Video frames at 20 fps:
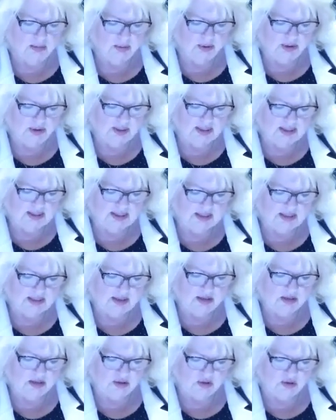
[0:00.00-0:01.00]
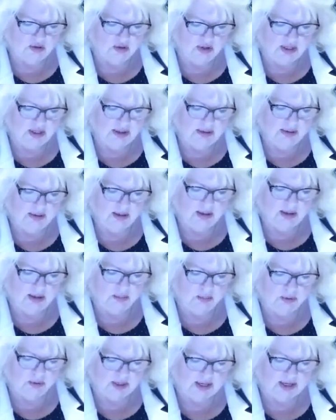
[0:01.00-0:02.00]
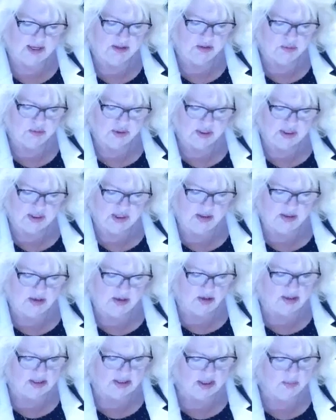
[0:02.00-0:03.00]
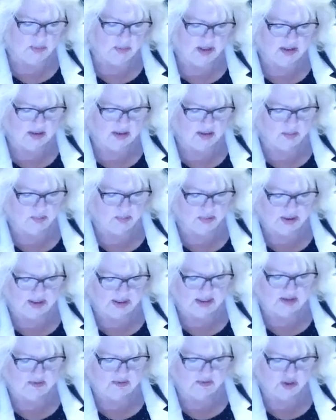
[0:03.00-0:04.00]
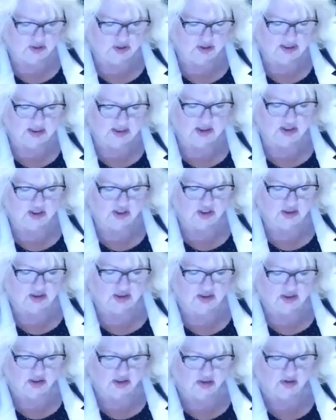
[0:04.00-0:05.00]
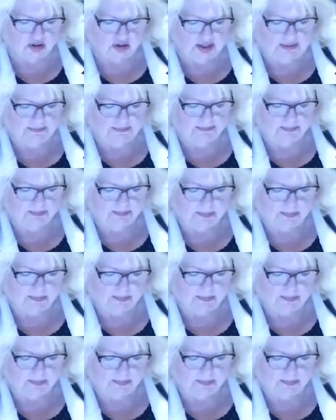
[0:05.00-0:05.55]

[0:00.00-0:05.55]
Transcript: Policing Surrey, a plan to retain the RCMP as the police of jurisdiction in Surrey.